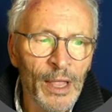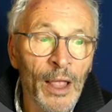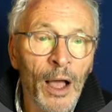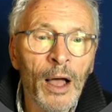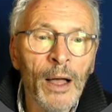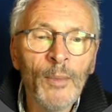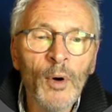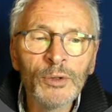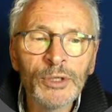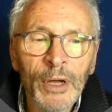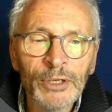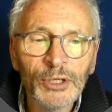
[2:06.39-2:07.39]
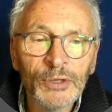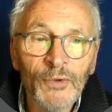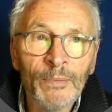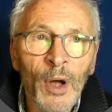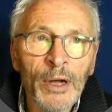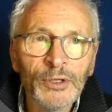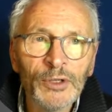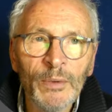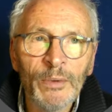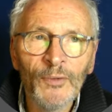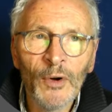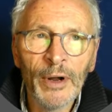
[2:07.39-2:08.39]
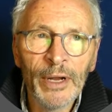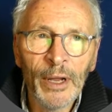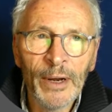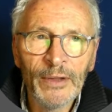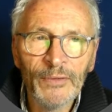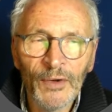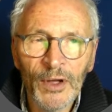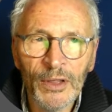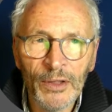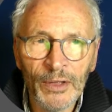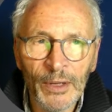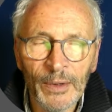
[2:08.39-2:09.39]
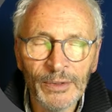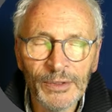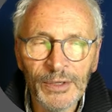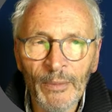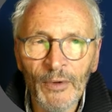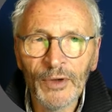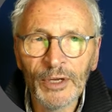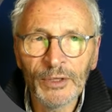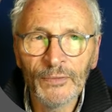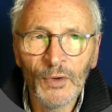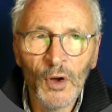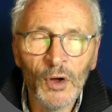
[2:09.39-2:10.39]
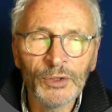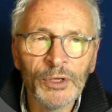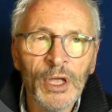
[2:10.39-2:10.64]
Also, I should remind you before I go any further that some of us have got